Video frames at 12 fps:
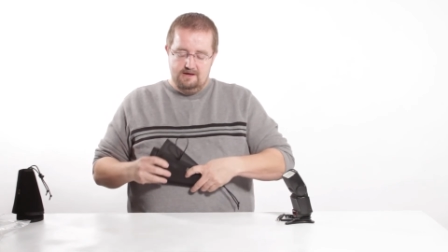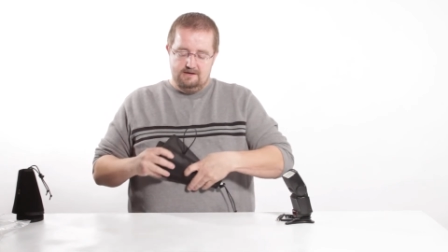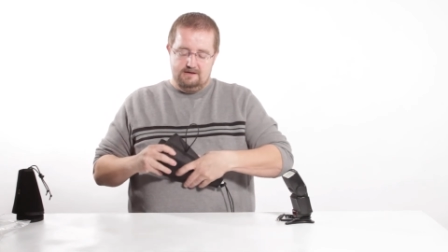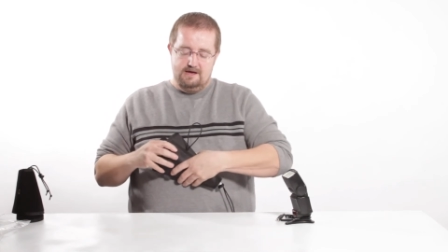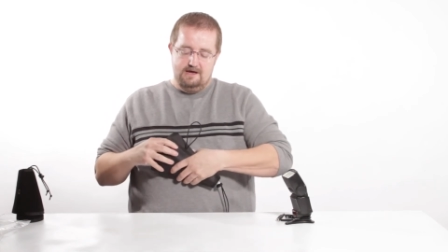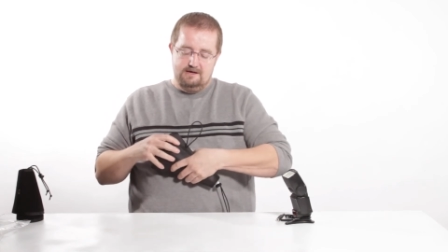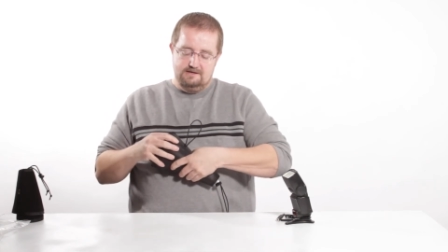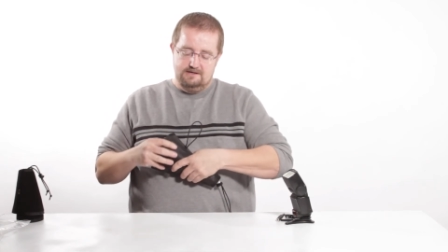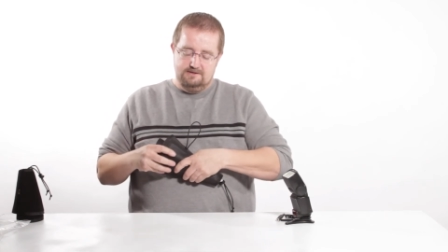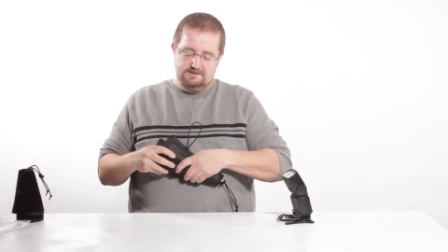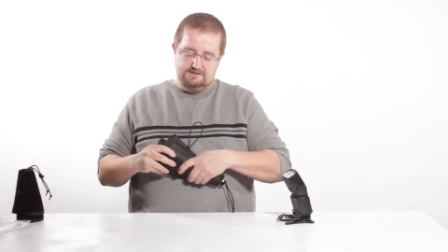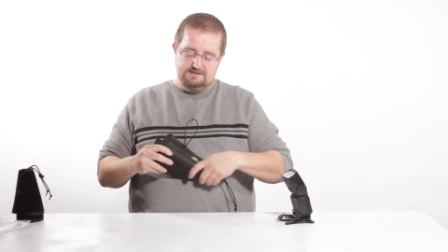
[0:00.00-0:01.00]
Okay, now
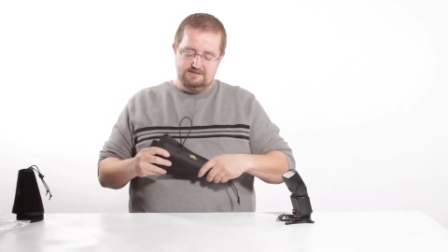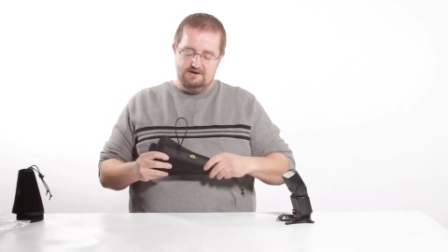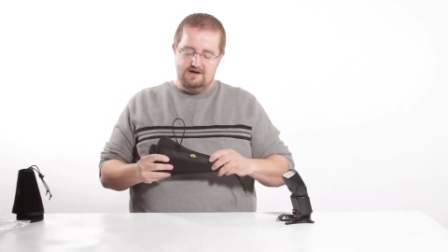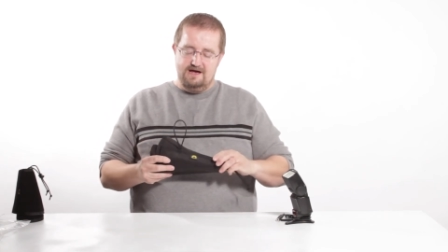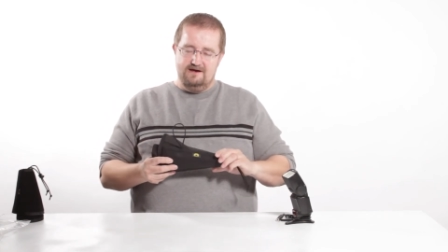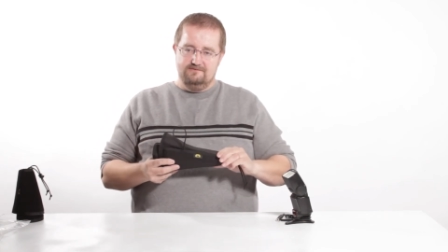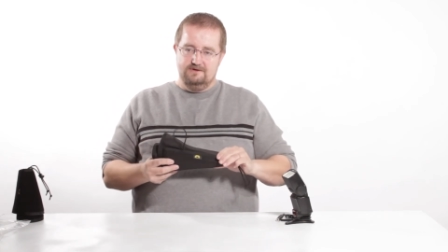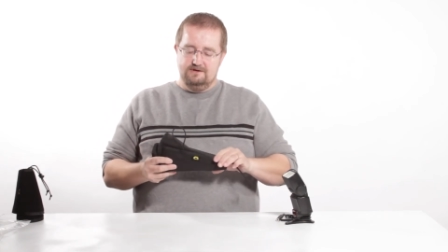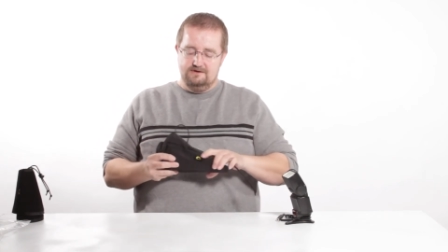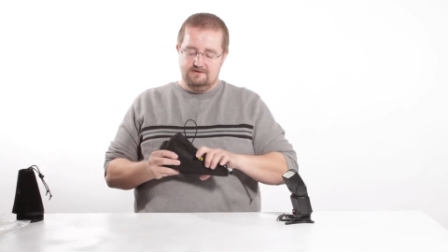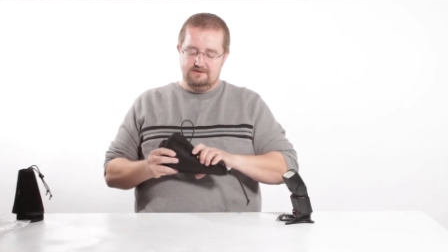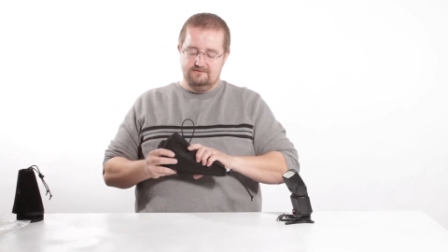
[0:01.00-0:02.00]
this does not have the
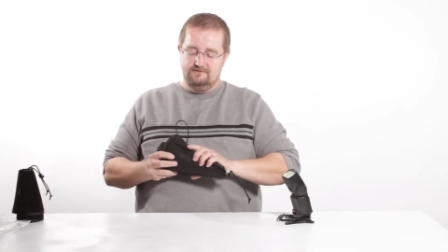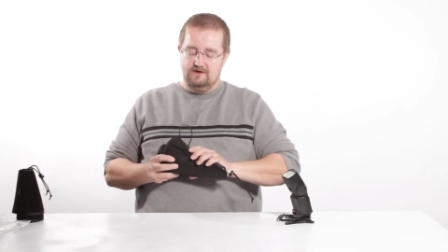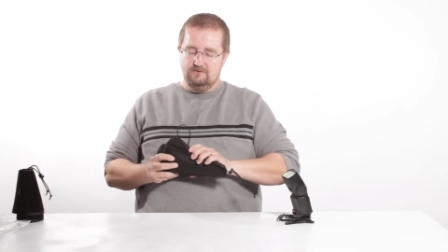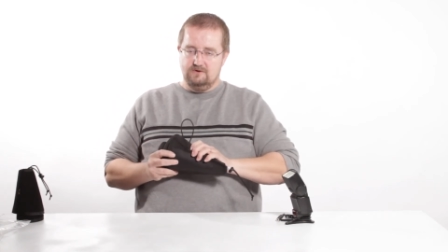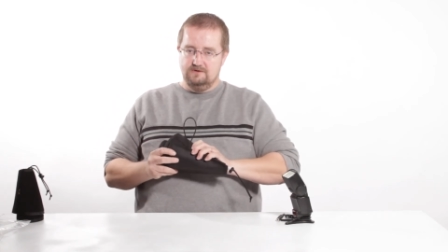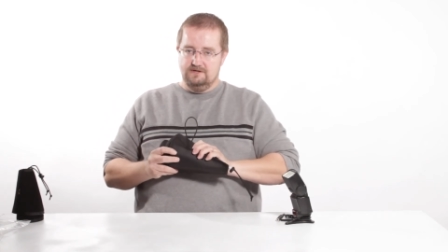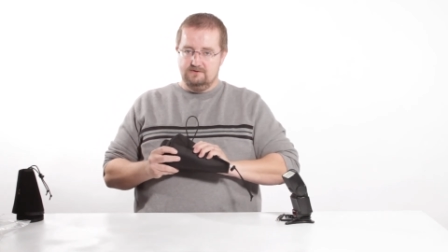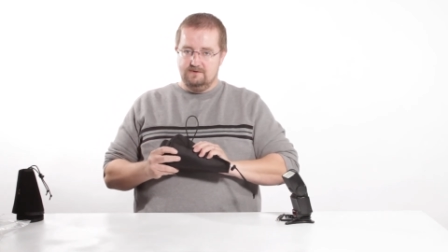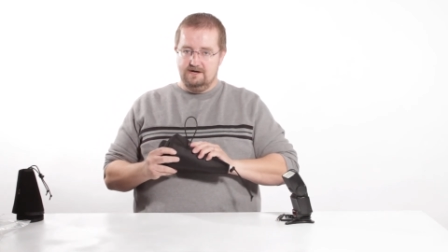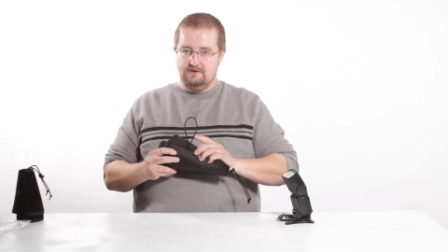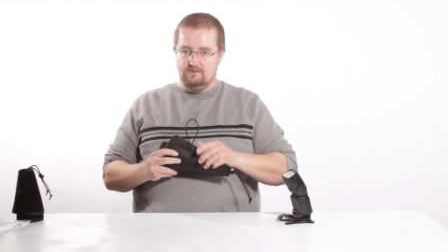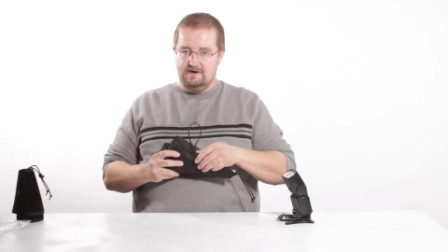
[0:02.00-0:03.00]
Velcro that the
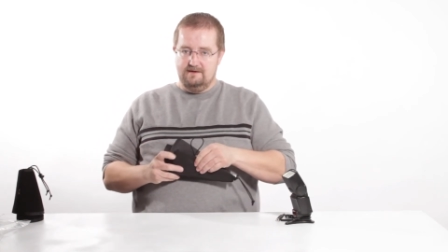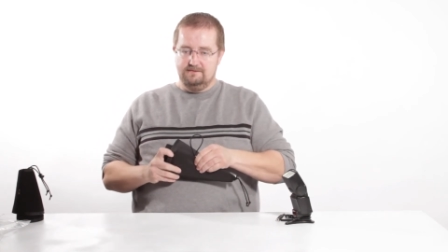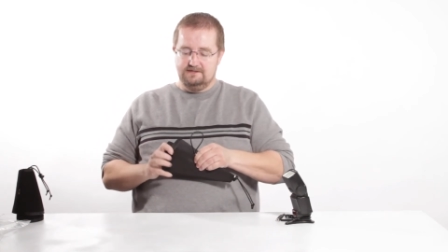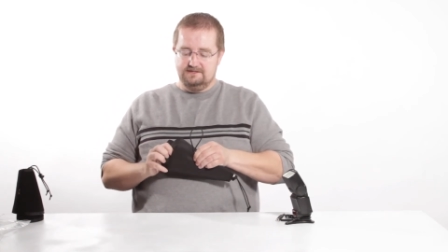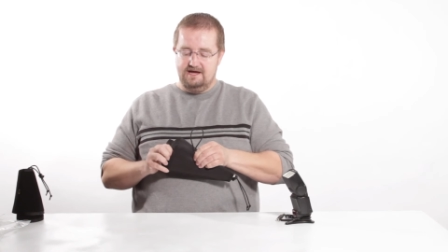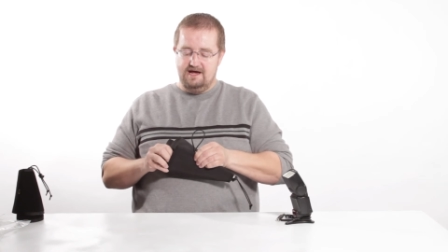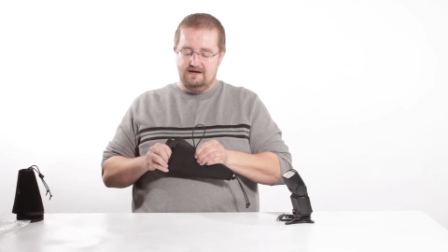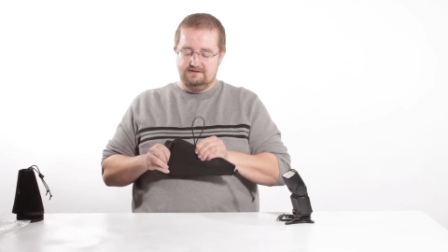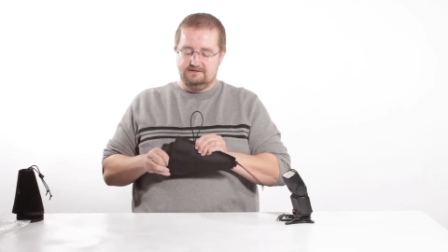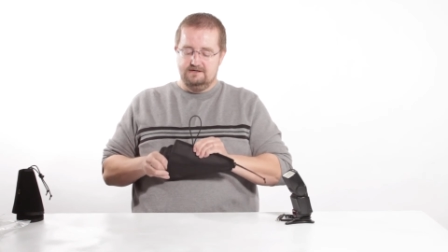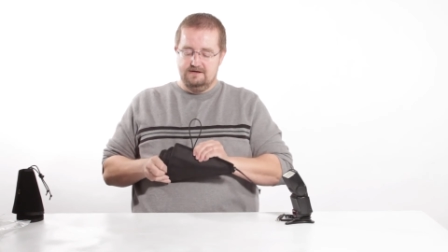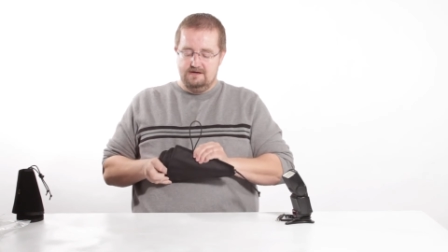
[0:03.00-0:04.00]
regular WRAPIX
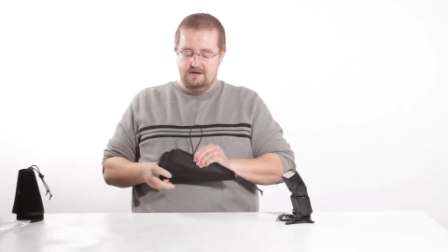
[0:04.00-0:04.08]
has.